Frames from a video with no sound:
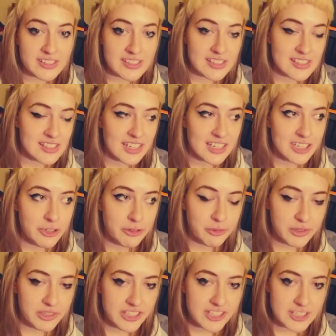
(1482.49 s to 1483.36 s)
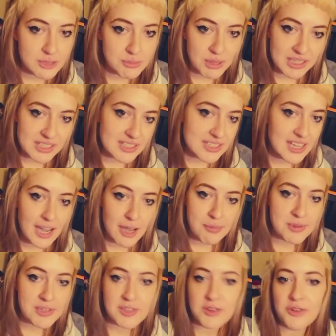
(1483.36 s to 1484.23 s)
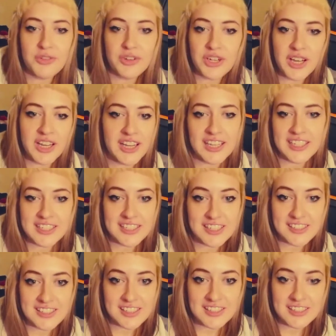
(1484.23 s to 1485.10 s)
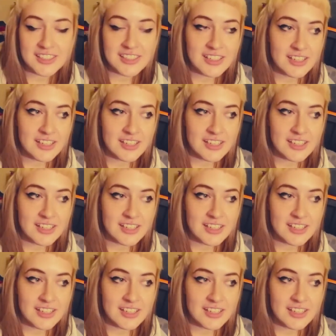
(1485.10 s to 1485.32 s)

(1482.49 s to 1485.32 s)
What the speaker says: is like you really expect it to happen overnight, and it doesn't.